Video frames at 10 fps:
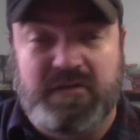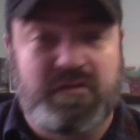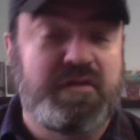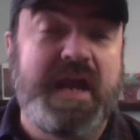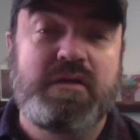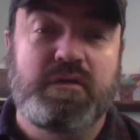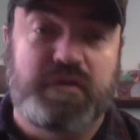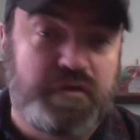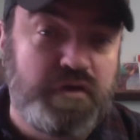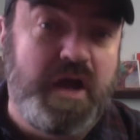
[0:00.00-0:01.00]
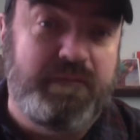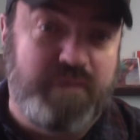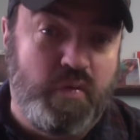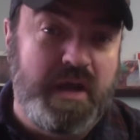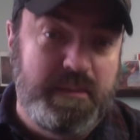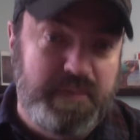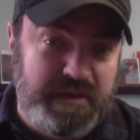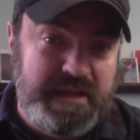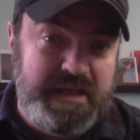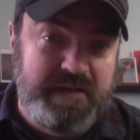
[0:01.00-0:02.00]
So Daniel stood up for what he
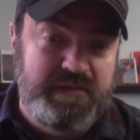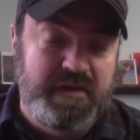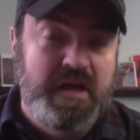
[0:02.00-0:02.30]
believed,